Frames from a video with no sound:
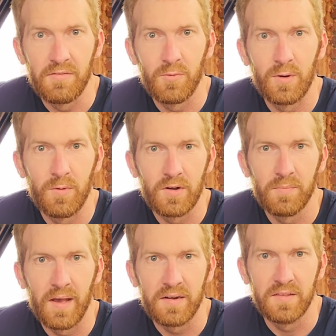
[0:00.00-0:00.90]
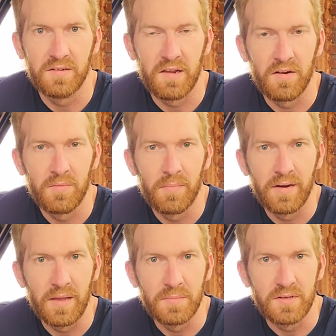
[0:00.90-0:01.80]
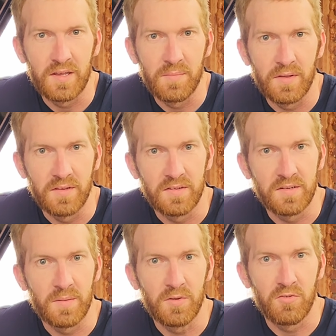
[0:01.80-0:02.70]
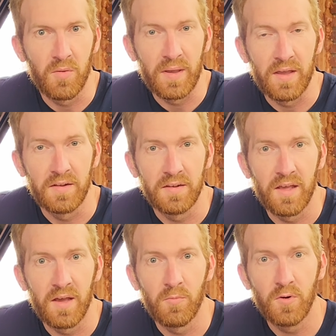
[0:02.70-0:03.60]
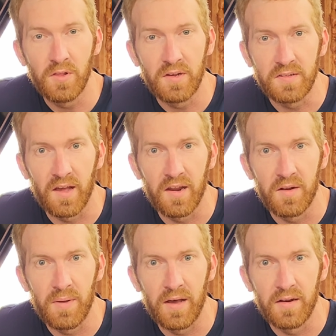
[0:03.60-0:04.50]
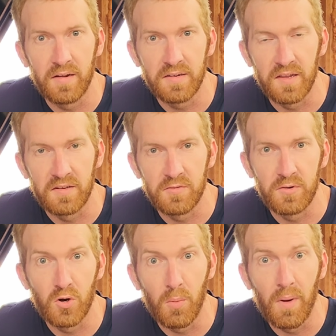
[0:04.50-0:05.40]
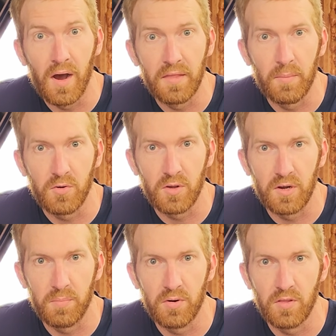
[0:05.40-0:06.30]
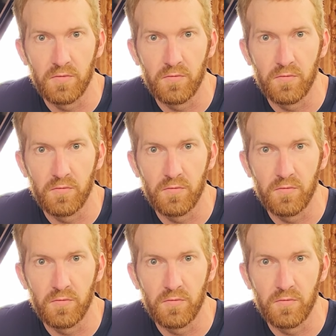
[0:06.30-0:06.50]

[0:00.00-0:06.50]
everyone, welcome back to the channel. My name's Tim and this is Tim the Trailman, and today I'm really excited about an accessory or a mod that I'm going to get to put on the